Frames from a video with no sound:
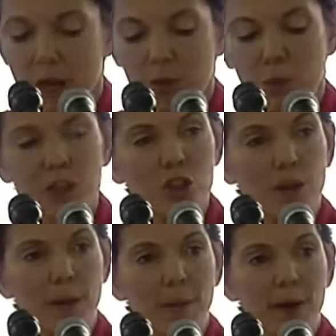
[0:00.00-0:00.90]
The
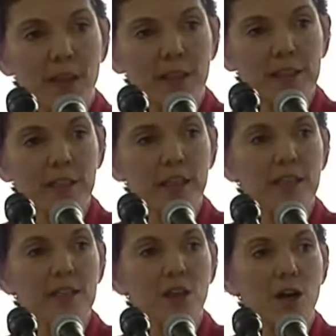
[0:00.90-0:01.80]
one-child policy
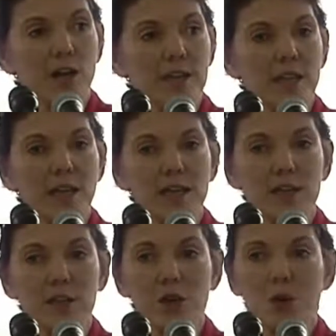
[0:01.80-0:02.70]
is causing a
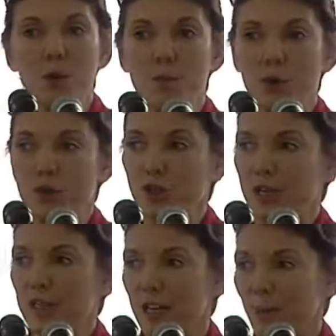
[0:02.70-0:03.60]

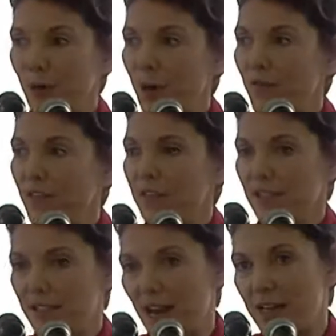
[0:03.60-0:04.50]
slow-motion demographic
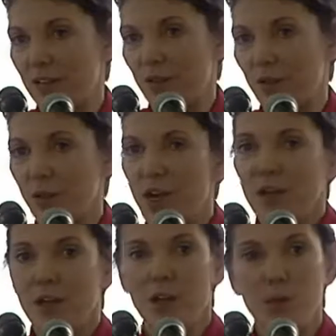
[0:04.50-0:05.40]
disaster.
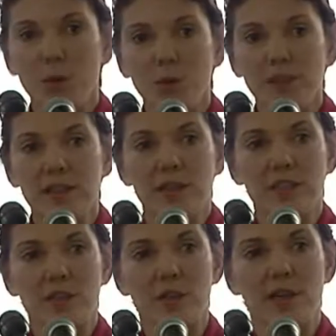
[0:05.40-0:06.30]
Not only
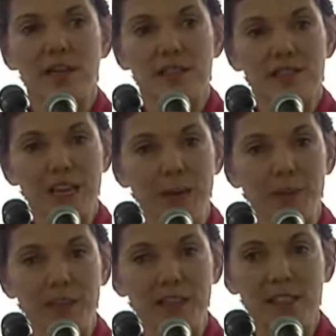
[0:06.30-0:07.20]
is there a
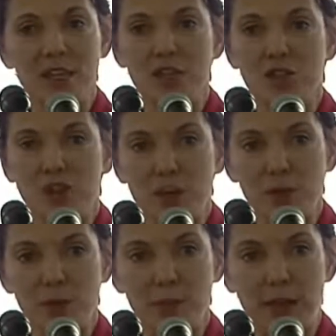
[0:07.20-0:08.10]
destabilizing
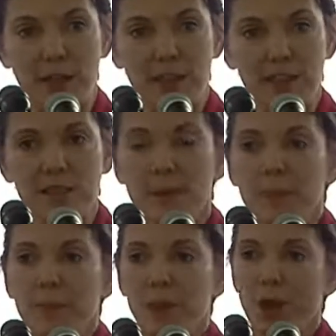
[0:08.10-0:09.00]
gender imbalance,
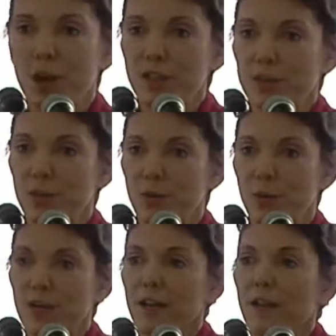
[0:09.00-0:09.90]
but also